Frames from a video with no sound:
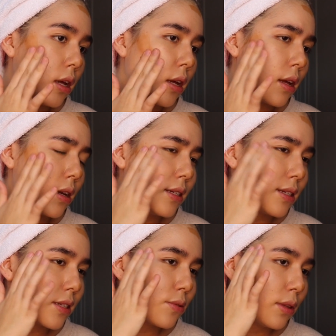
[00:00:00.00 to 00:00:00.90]
And it
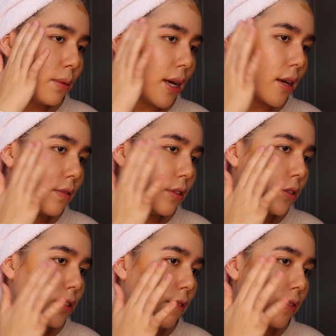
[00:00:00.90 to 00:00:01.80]
doesn't really matter if you
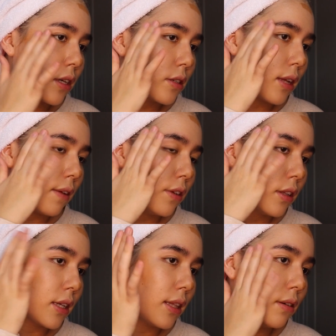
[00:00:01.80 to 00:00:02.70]
use your fingers. I feel
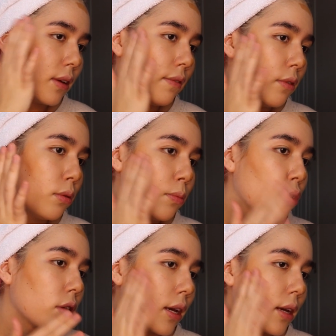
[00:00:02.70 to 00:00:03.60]
like that'll give it a
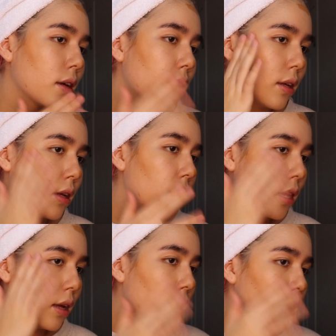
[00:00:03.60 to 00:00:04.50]
more like,
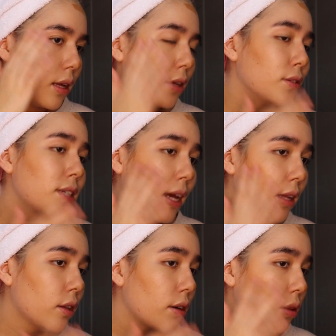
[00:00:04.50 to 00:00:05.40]
it'll take
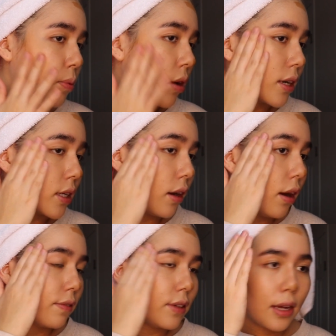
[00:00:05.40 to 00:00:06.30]
a lot of the product
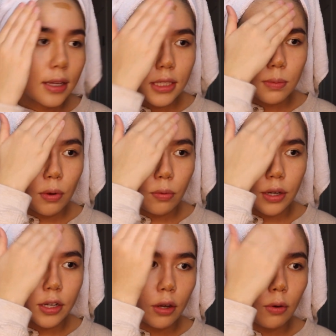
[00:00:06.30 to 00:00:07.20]
off, yes, but we're
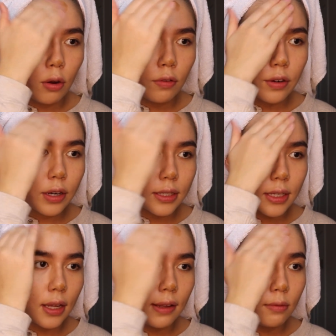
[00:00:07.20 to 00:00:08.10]
gonna go over it and
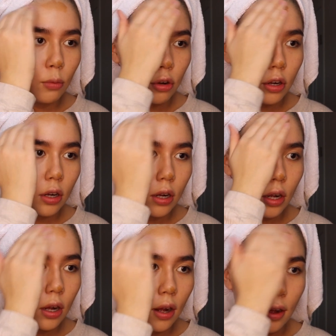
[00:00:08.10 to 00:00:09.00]
take even more
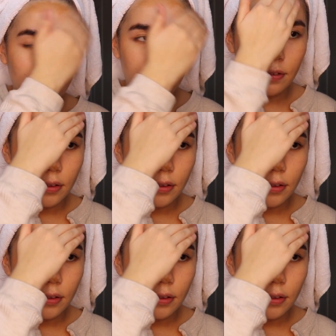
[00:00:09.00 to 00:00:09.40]
off.